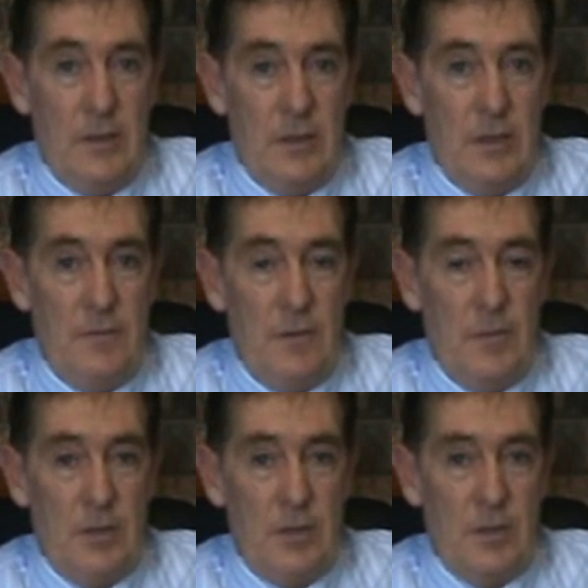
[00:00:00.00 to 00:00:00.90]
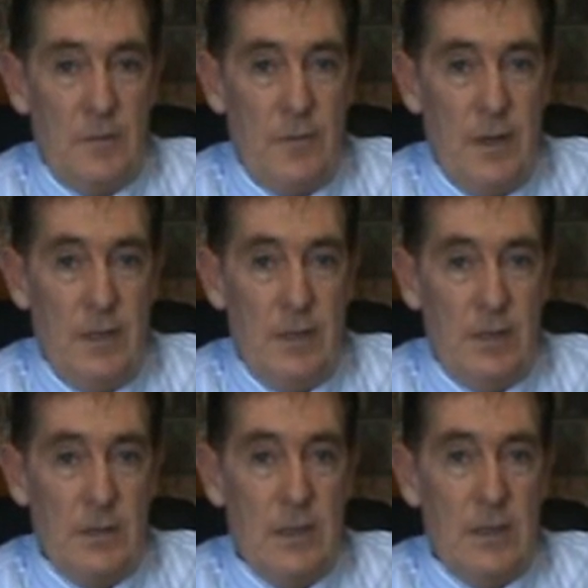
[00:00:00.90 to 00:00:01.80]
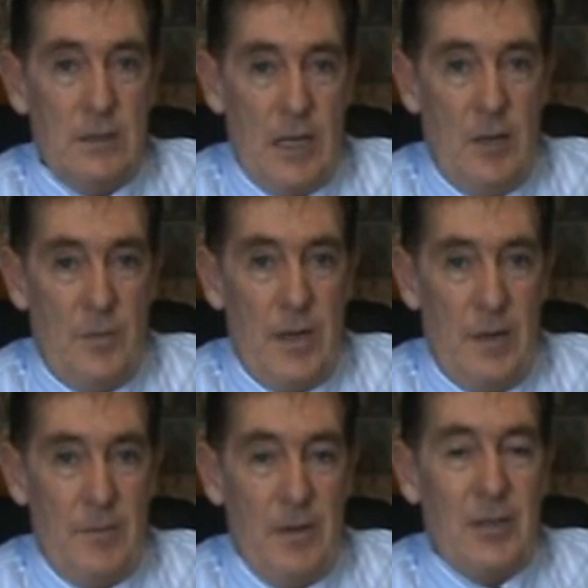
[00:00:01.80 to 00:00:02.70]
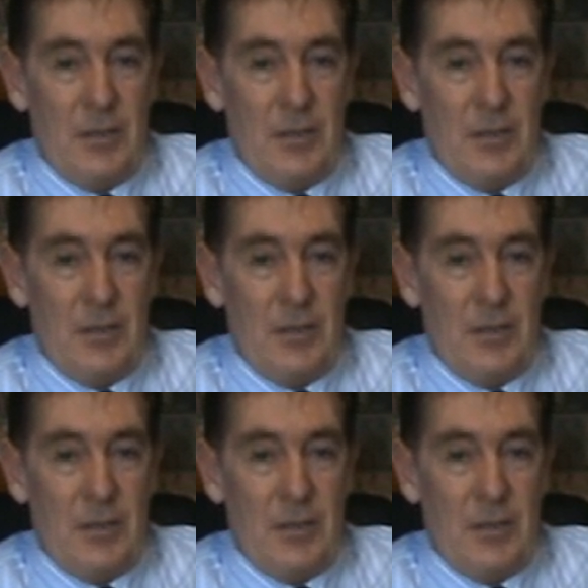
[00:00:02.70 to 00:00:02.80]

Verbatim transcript: this information to your friends to help them.